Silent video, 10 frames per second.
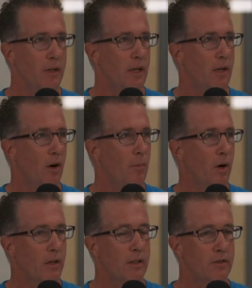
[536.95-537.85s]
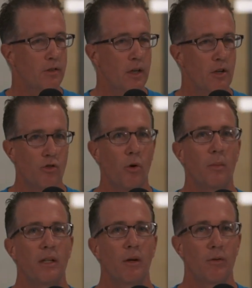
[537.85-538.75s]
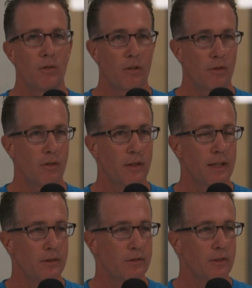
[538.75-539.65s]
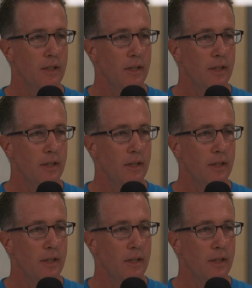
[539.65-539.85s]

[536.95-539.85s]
in our markets, so many other different things.